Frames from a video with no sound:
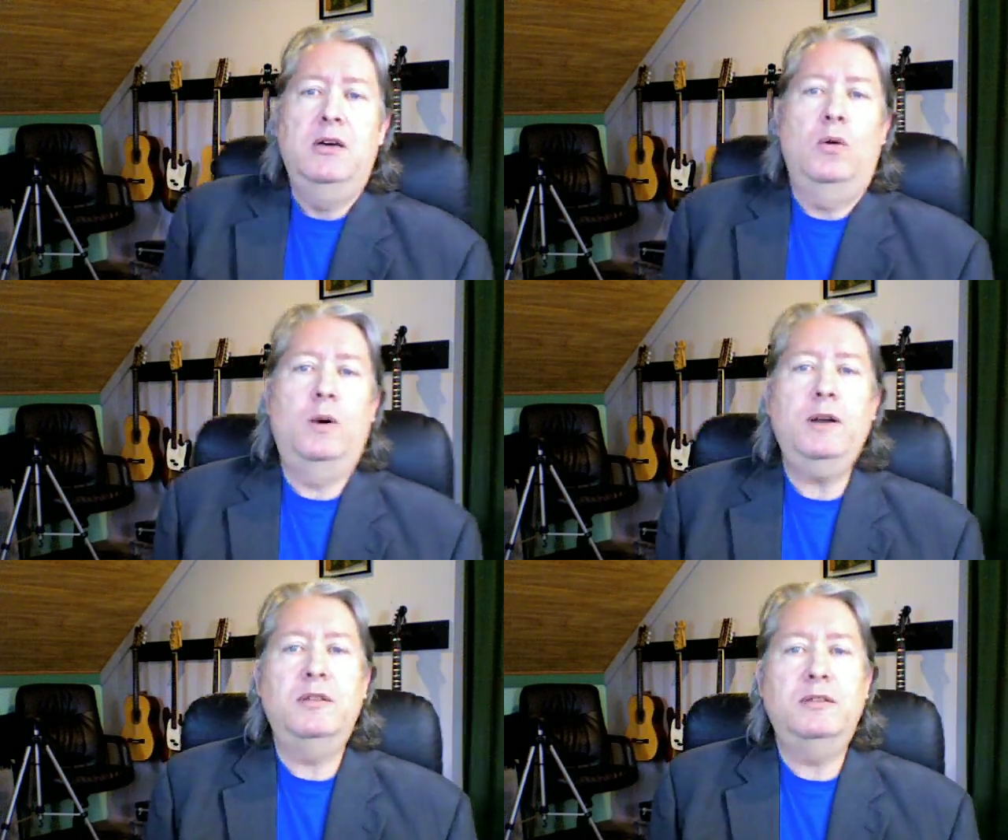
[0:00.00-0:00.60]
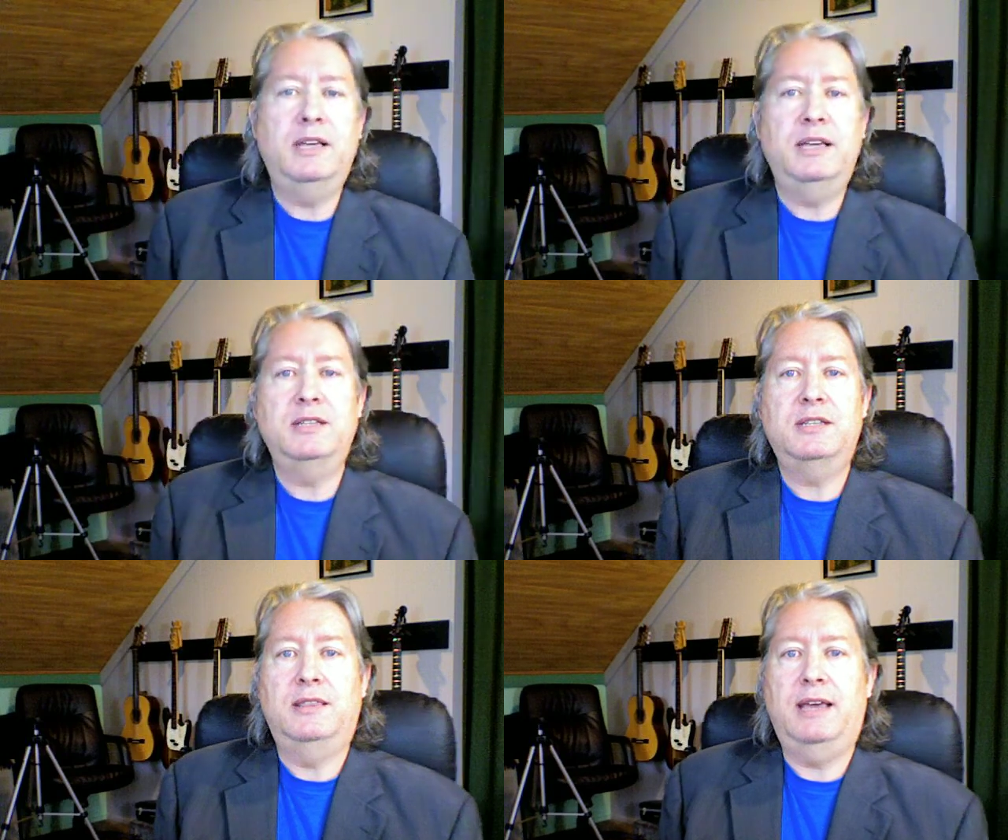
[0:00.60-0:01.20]
one of the
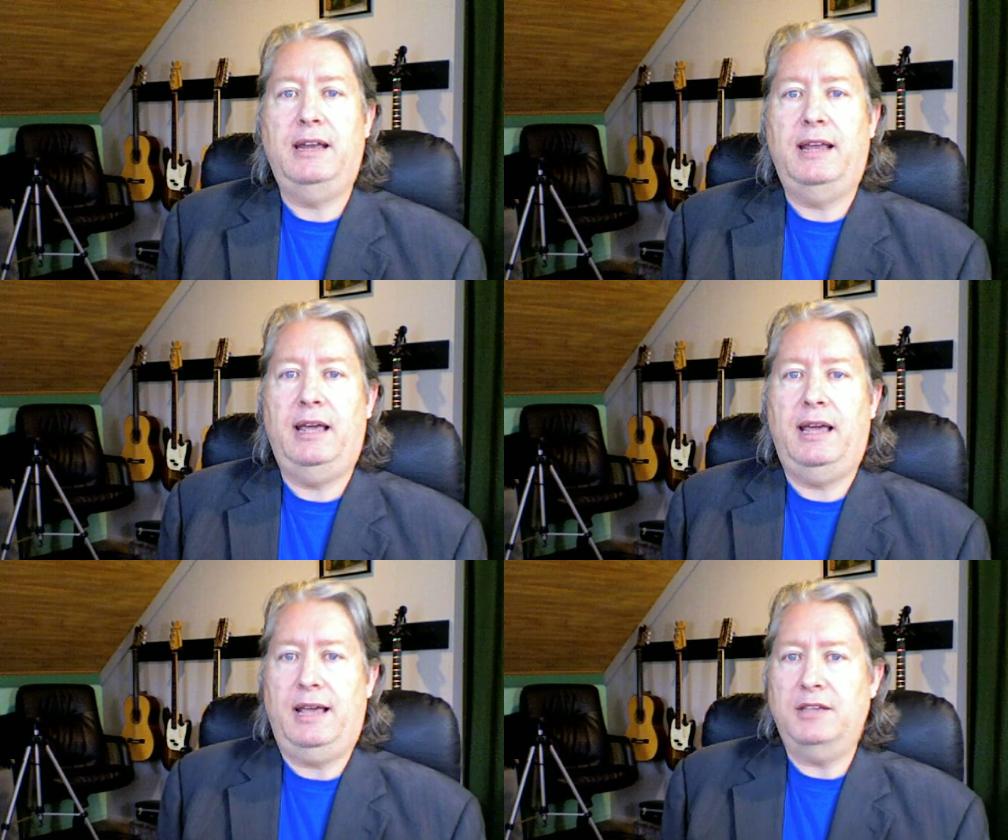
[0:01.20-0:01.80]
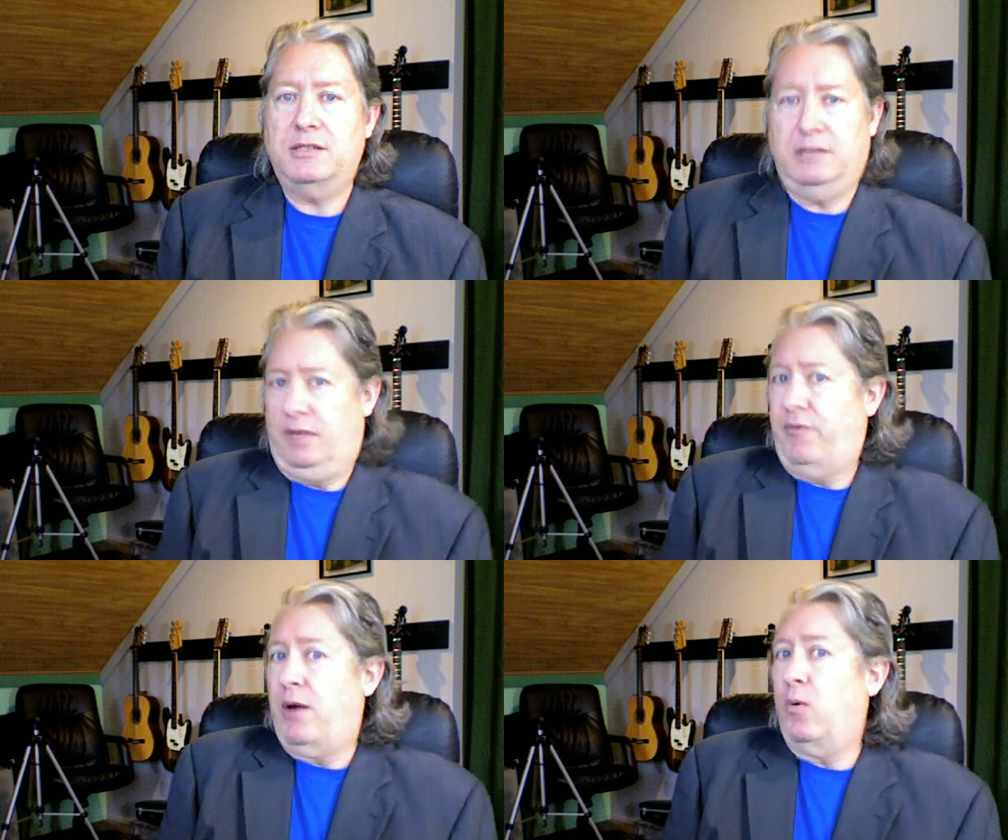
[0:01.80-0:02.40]
things that, as
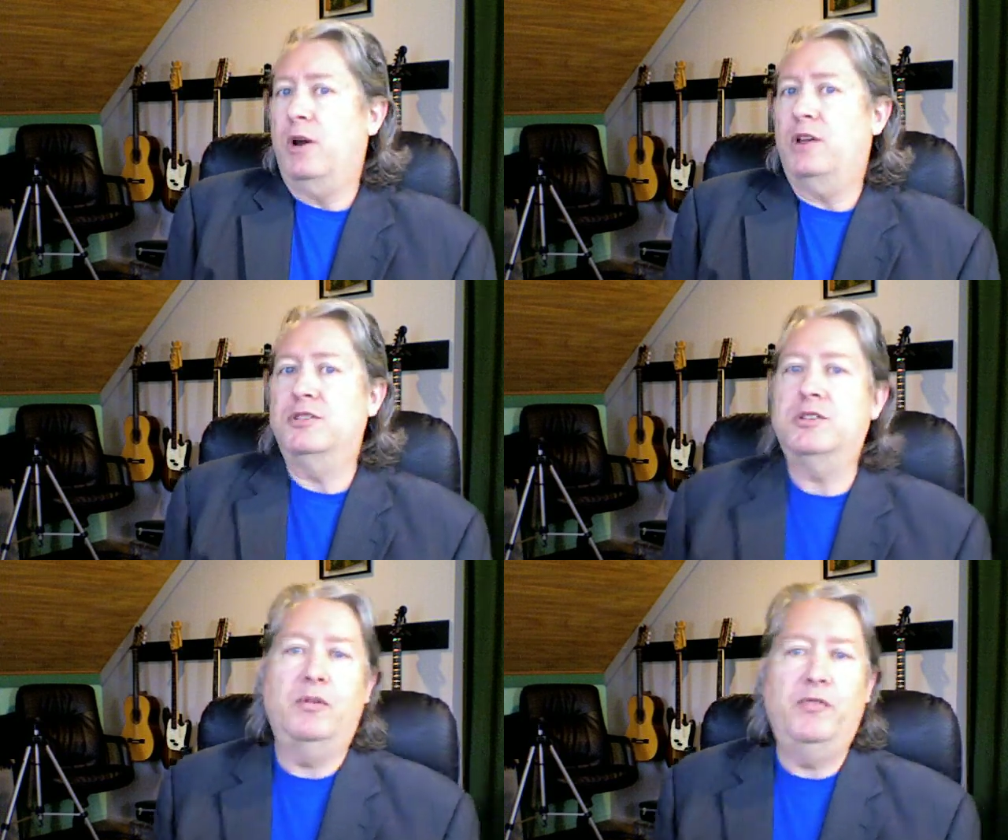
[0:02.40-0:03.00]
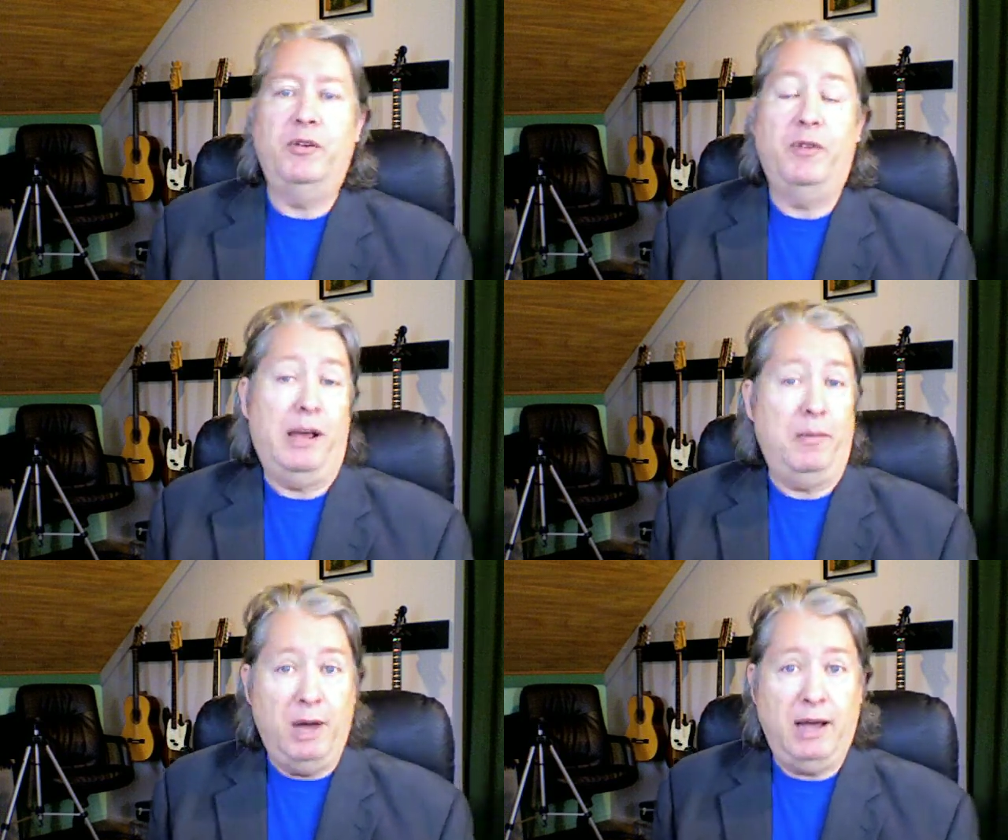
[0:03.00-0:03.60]
if I were a conservative and
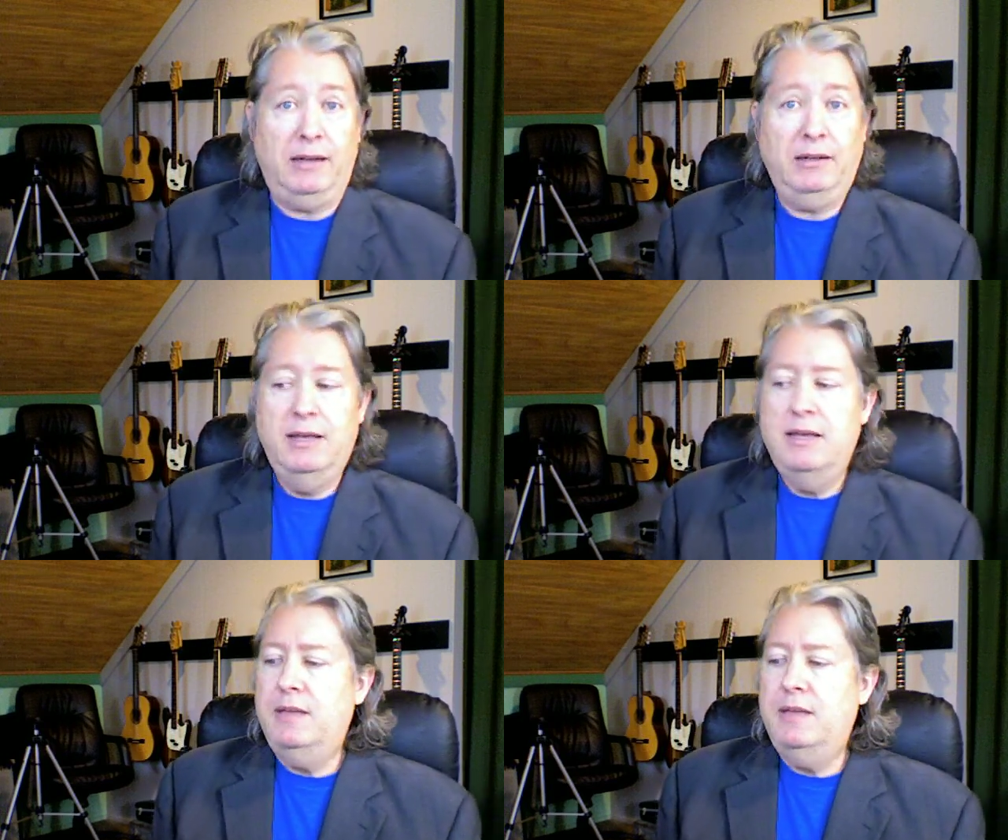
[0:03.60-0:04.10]
I'm not,